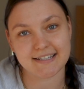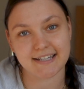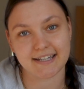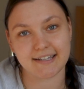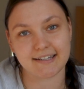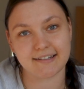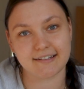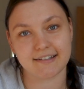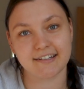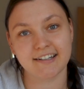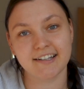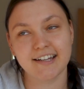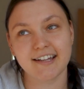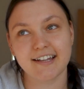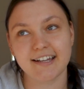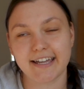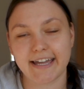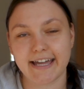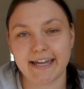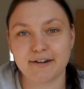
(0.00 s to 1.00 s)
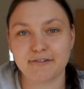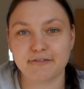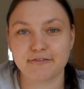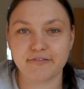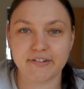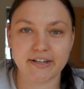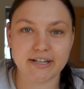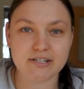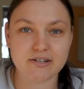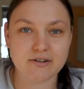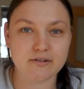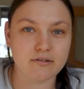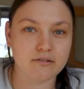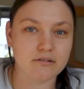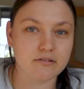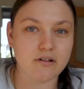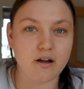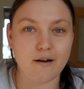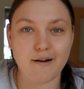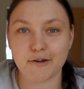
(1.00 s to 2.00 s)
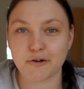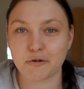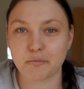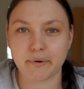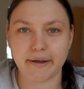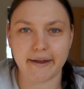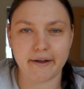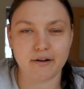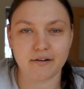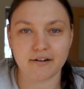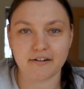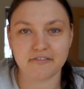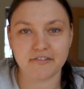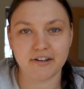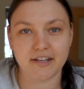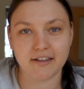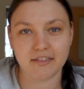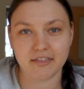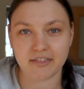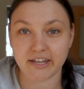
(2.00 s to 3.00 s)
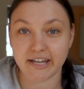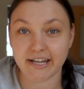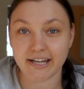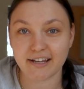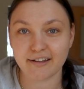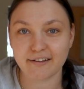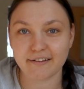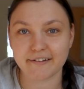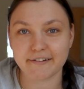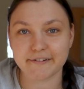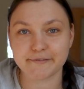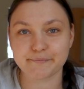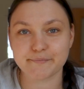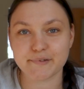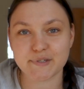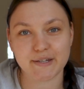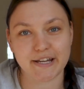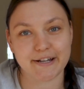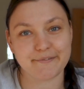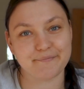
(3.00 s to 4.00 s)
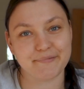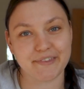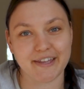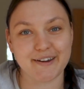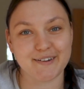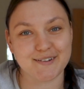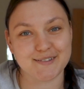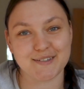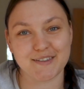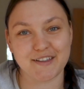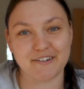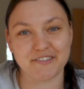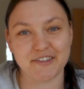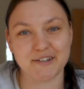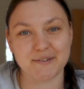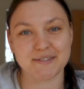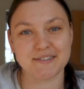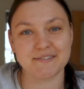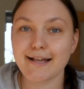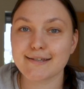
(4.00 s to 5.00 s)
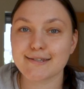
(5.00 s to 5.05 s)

like a kind of fictional autobiography thing. Um, so yeah, I also love those.